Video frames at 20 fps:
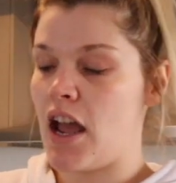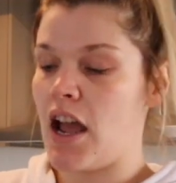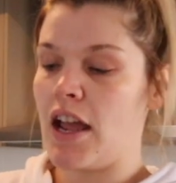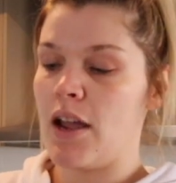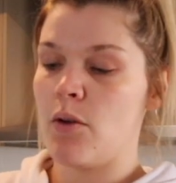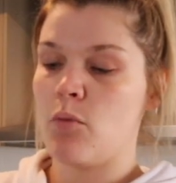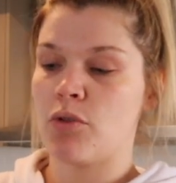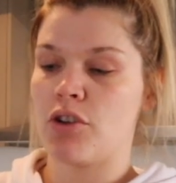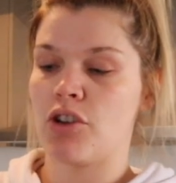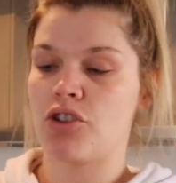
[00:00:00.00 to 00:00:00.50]
i
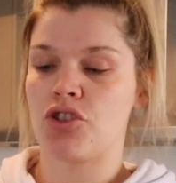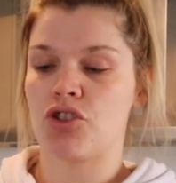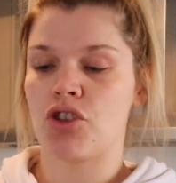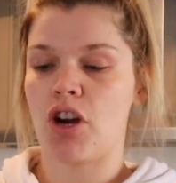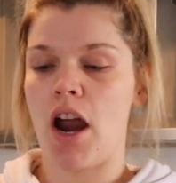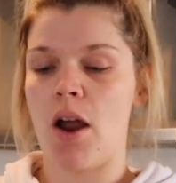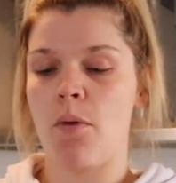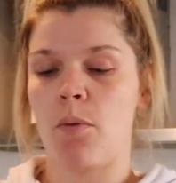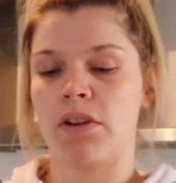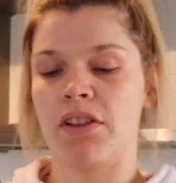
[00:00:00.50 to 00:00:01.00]
wanted to
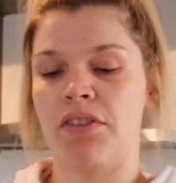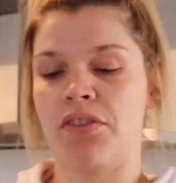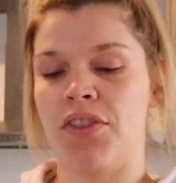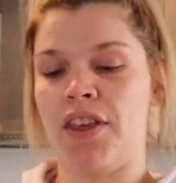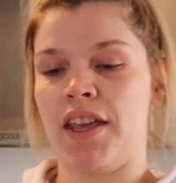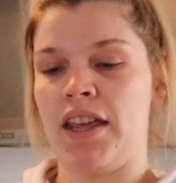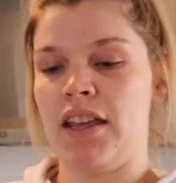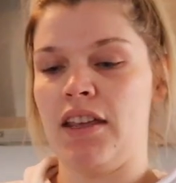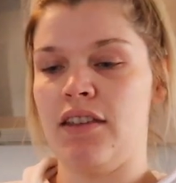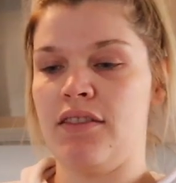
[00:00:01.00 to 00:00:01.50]
try one of
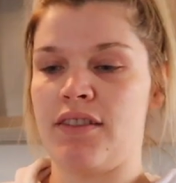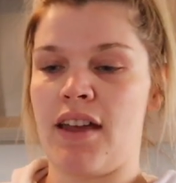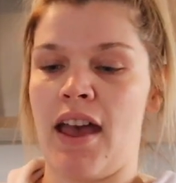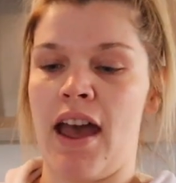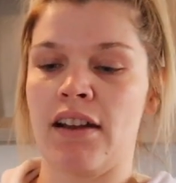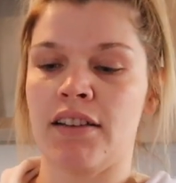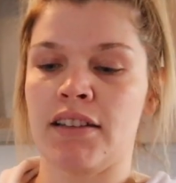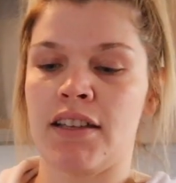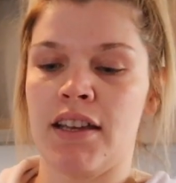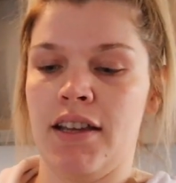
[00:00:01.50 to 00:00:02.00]
these
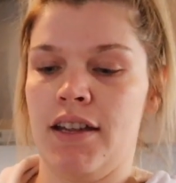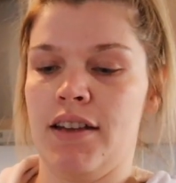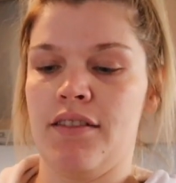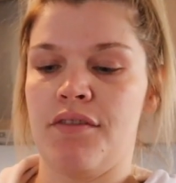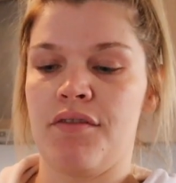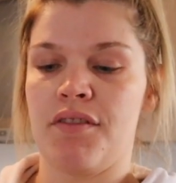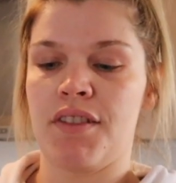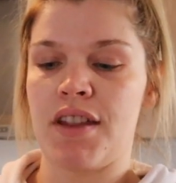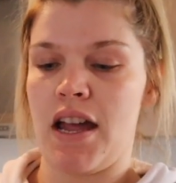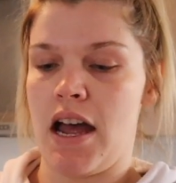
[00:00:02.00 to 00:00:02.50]

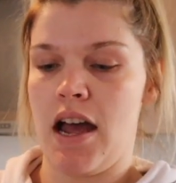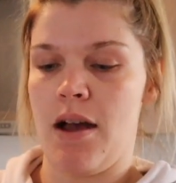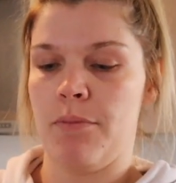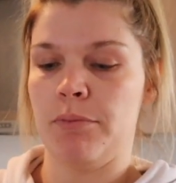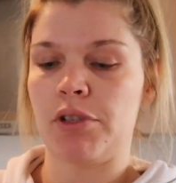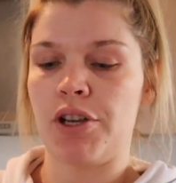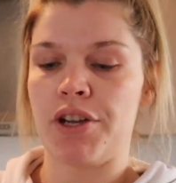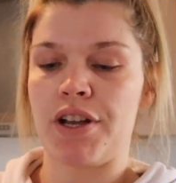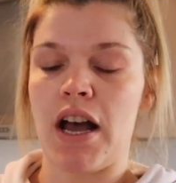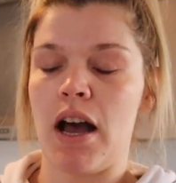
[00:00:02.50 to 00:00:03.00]
atkins um,
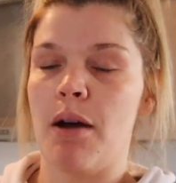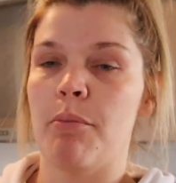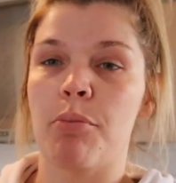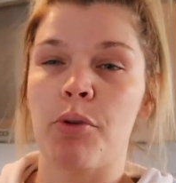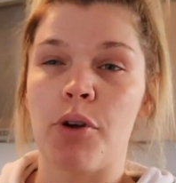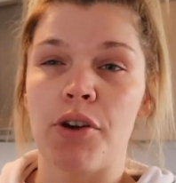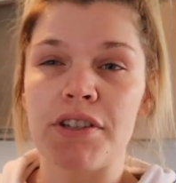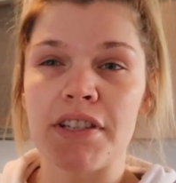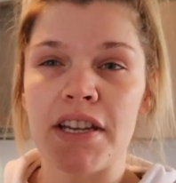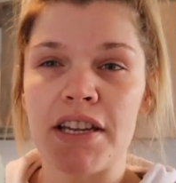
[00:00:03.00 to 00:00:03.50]
low carb
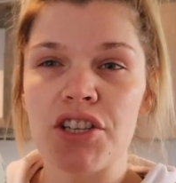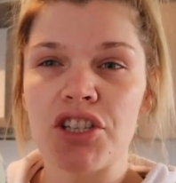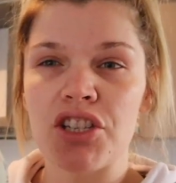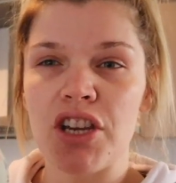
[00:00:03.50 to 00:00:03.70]
protein